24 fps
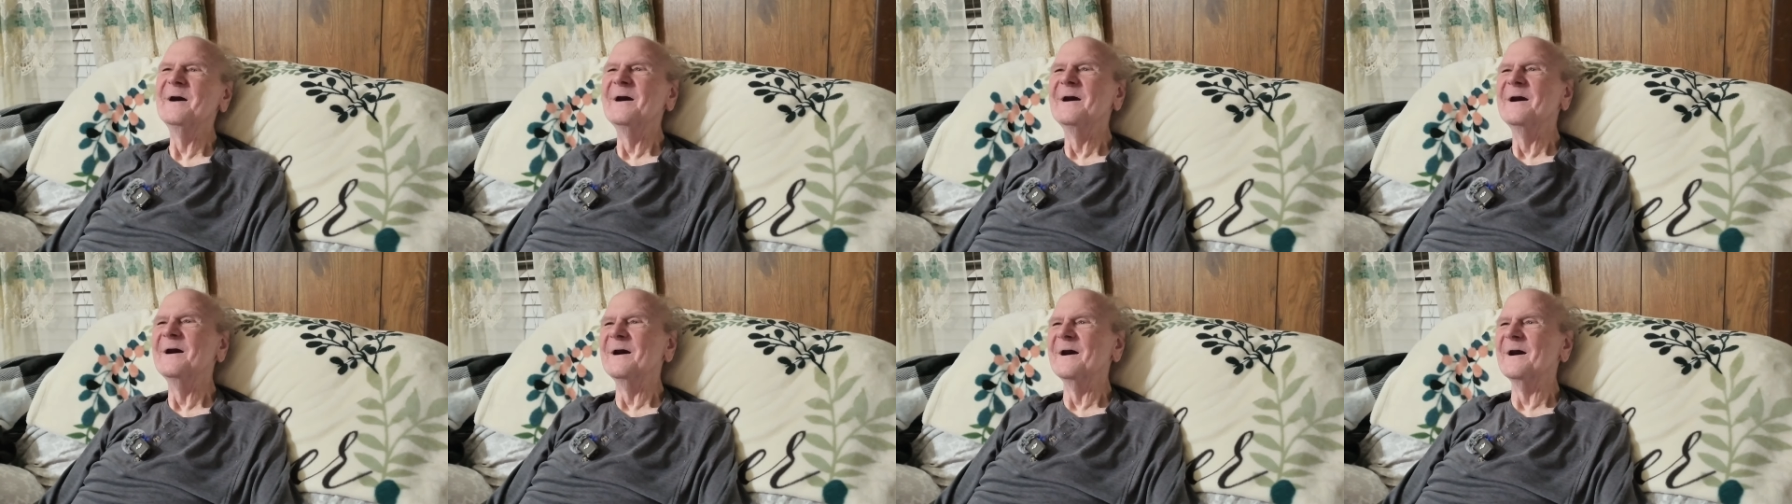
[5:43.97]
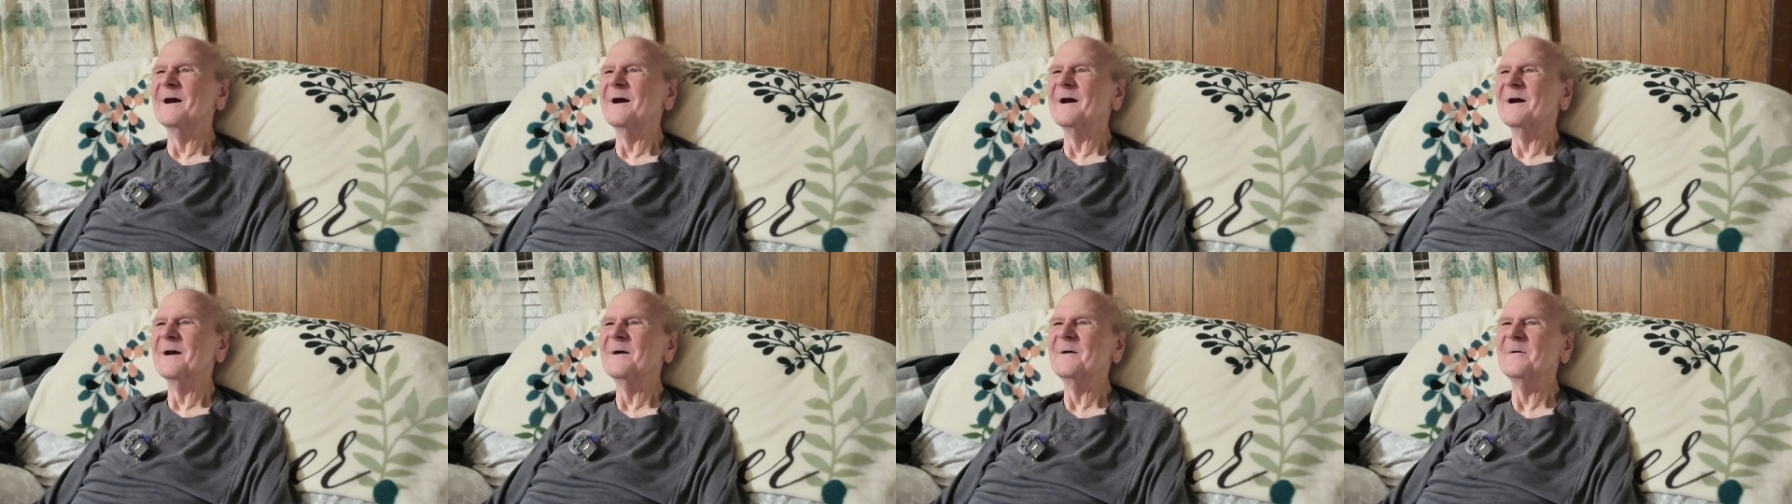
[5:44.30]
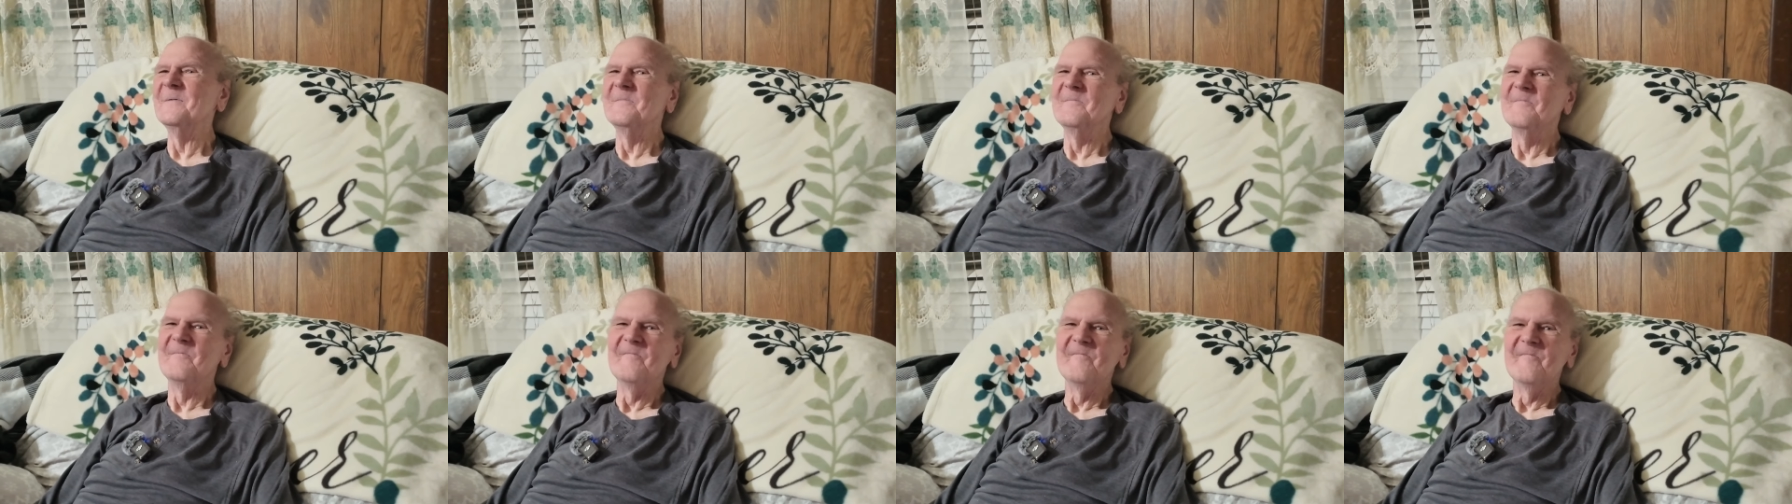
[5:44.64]
He said uh, to send
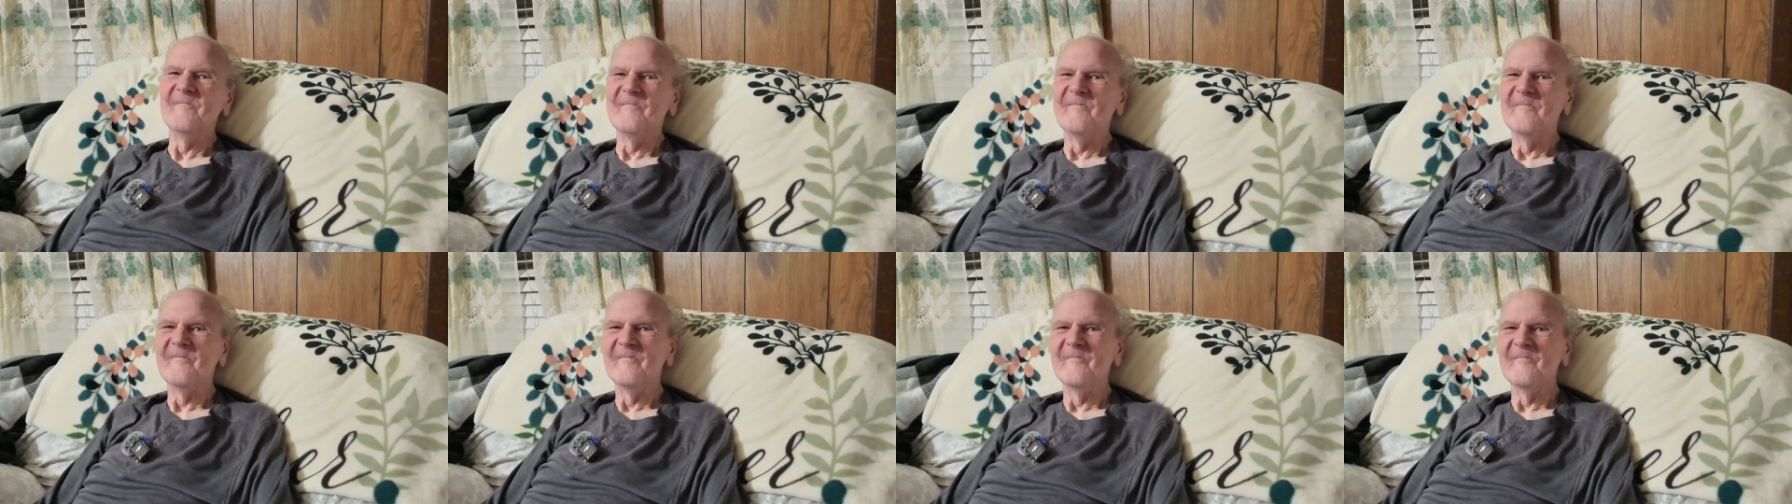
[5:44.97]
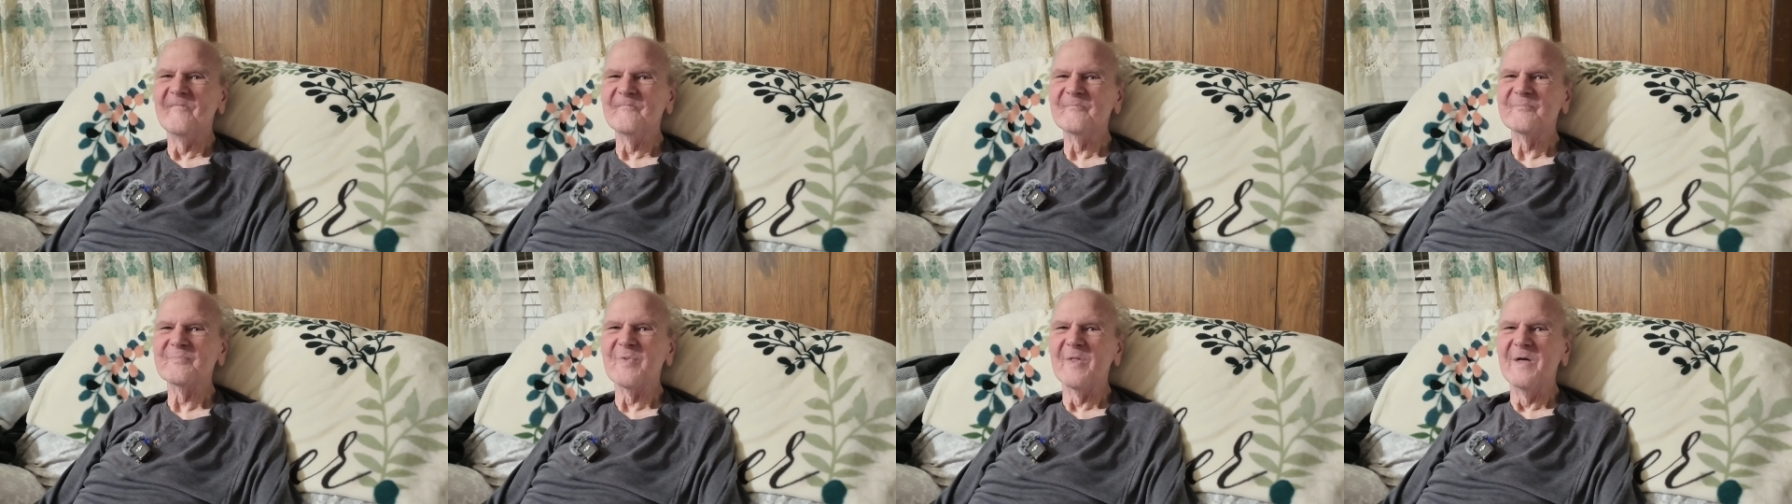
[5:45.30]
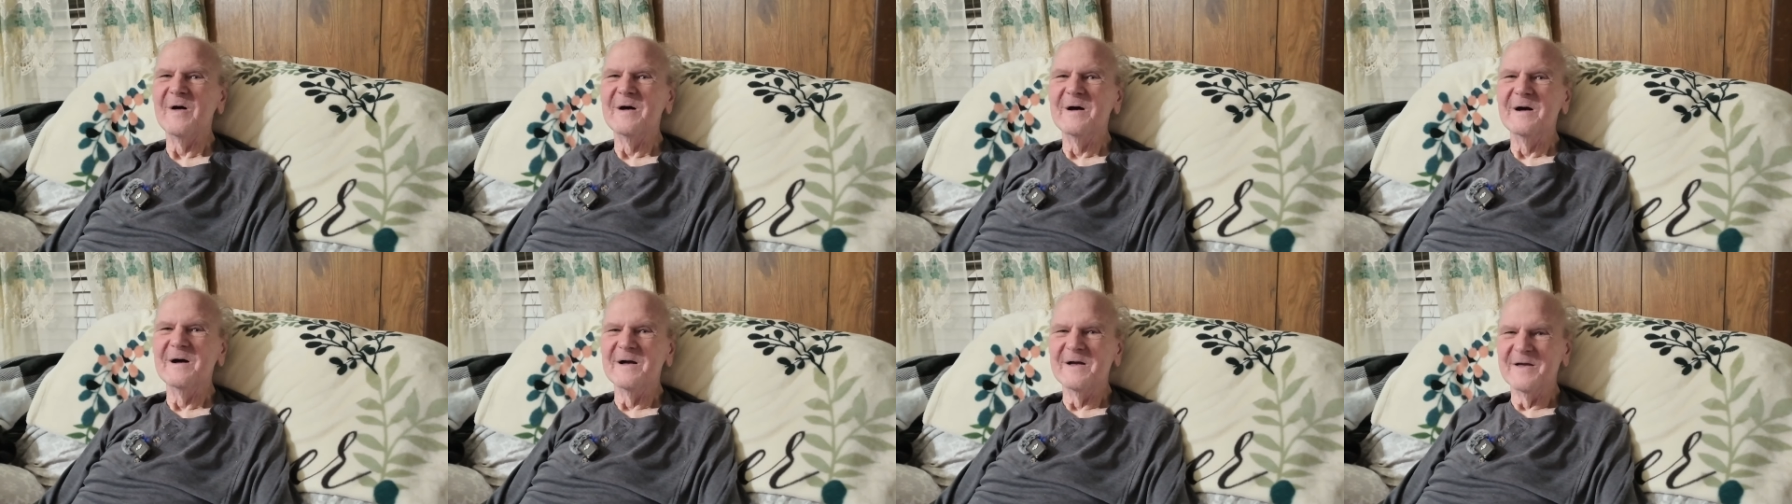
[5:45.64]
his best wishes
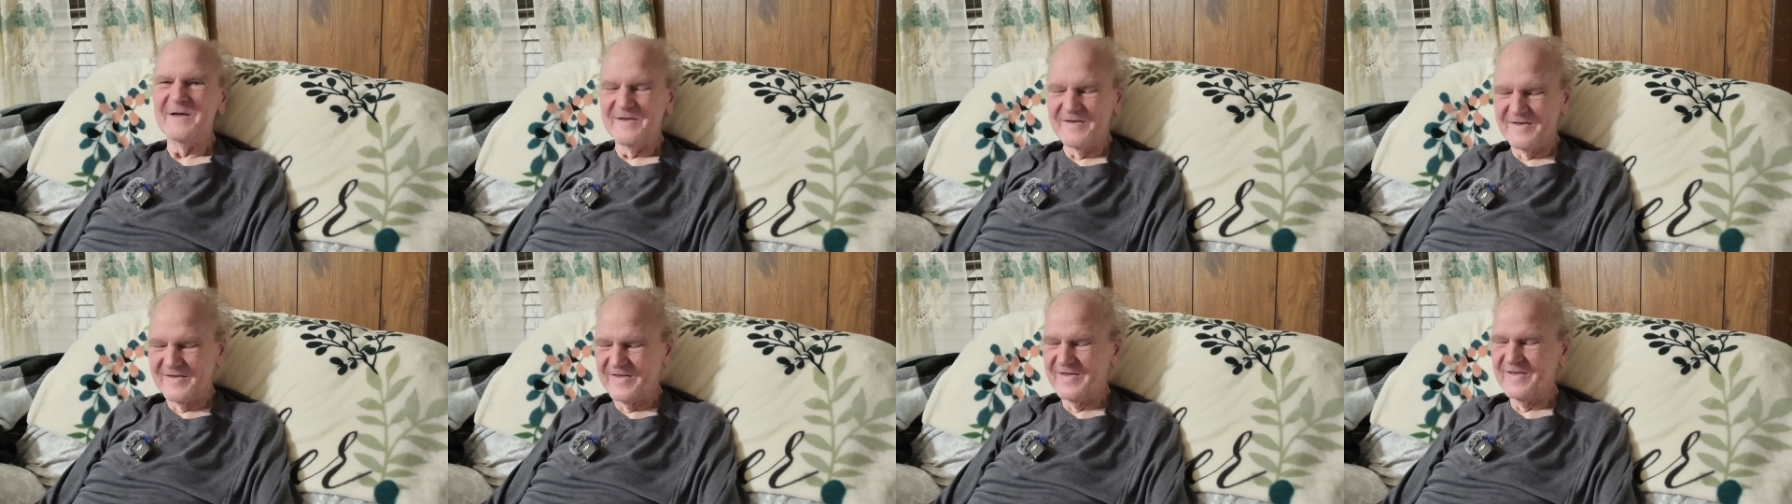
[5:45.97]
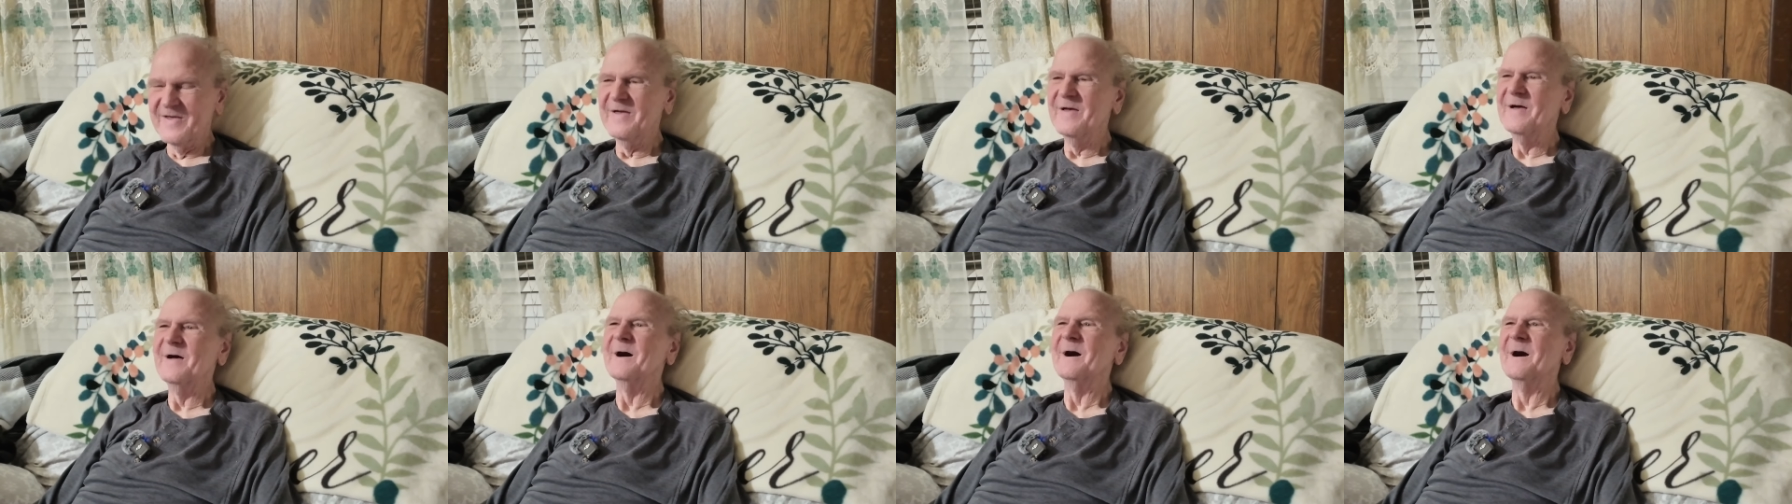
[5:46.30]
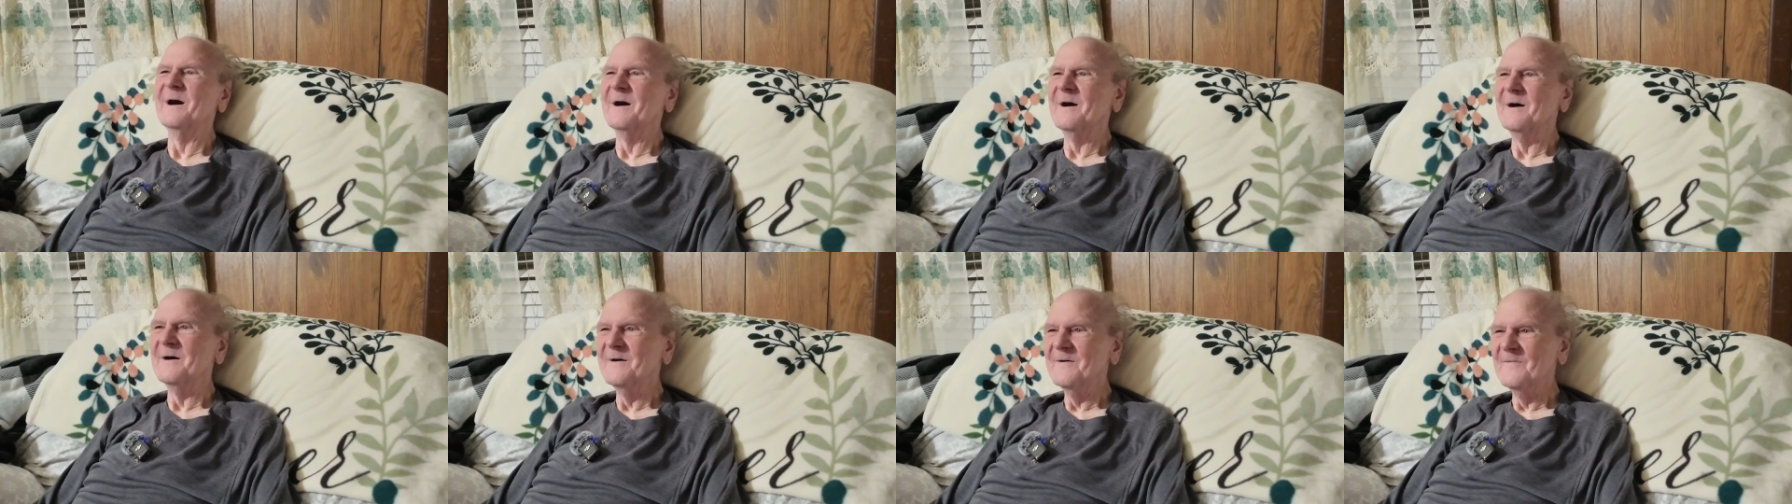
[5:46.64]
to you, yeah. and he's
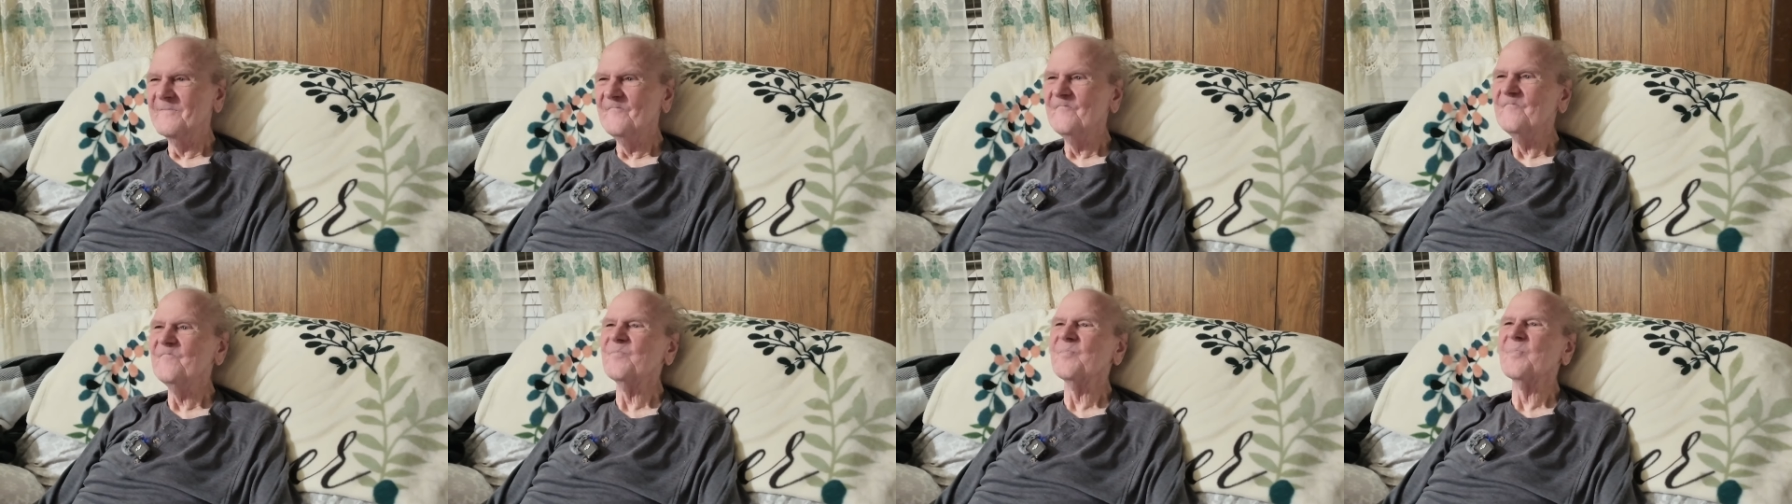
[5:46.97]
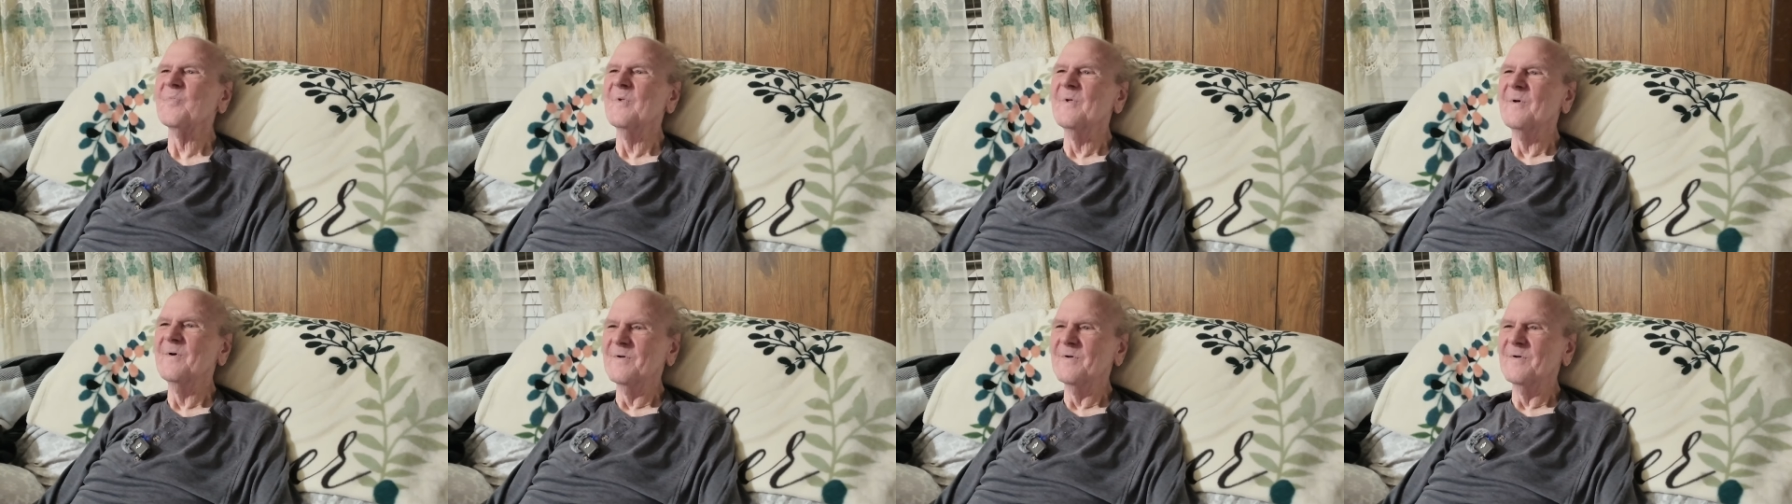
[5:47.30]
praying for you.